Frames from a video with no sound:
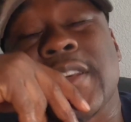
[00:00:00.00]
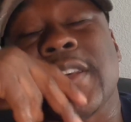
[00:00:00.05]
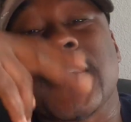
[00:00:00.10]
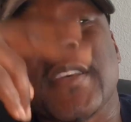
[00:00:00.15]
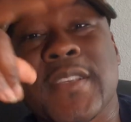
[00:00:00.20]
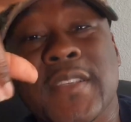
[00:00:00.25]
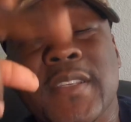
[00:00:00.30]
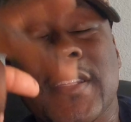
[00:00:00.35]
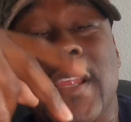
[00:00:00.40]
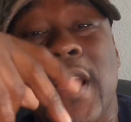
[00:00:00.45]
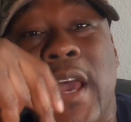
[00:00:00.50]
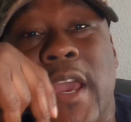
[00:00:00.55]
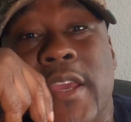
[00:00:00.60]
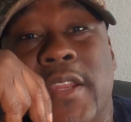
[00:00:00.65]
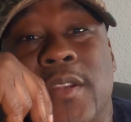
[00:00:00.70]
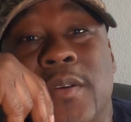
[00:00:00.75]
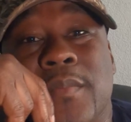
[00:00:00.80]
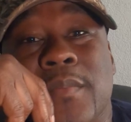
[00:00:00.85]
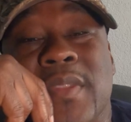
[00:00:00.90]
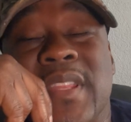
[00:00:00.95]
is an
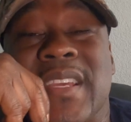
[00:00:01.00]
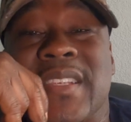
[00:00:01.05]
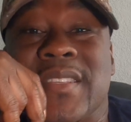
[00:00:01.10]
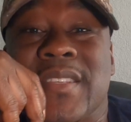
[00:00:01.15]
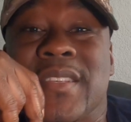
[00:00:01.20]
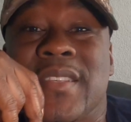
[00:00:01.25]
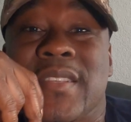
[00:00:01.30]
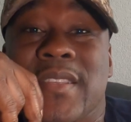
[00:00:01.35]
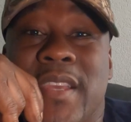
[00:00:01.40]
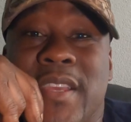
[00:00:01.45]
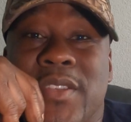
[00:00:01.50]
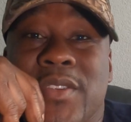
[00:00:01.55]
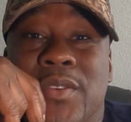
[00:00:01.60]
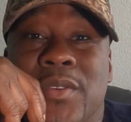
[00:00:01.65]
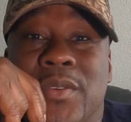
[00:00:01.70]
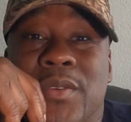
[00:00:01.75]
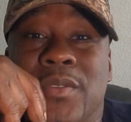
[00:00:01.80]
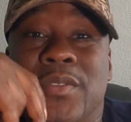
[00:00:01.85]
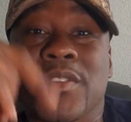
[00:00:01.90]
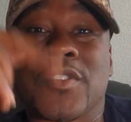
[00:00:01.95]
item that's
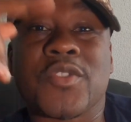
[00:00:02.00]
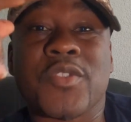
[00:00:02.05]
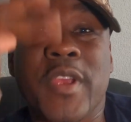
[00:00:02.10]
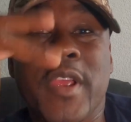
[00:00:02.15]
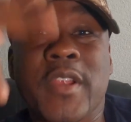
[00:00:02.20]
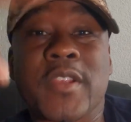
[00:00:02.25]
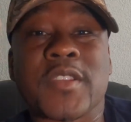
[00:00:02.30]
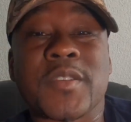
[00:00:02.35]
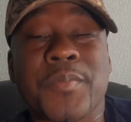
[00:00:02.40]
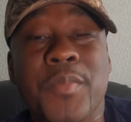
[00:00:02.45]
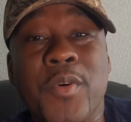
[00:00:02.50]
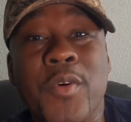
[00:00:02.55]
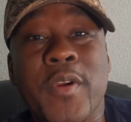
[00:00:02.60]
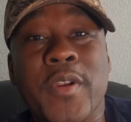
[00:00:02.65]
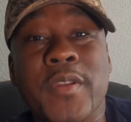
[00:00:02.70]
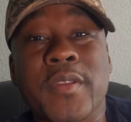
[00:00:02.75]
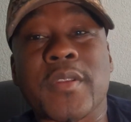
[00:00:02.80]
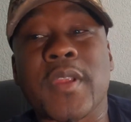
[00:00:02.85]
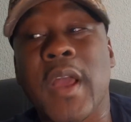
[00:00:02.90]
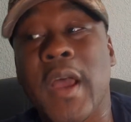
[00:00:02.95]
essential to
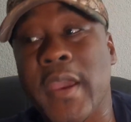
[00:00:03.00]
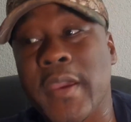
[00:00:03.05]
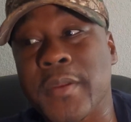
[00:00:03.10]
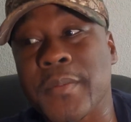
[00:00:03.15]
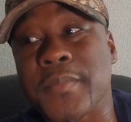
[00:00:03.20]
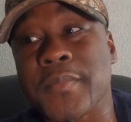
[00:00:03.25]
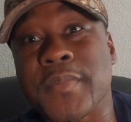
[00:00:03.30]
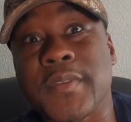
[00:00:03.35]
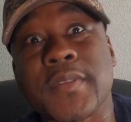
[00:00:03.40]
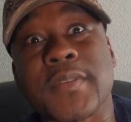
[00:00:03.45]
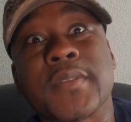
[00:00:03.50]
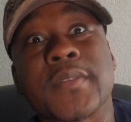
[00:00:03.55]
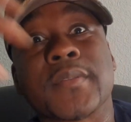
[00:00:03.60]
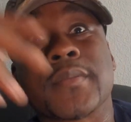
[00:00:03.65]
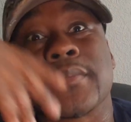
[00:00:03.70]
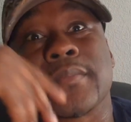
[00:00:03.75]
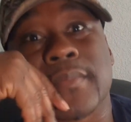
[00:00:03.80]
transport items.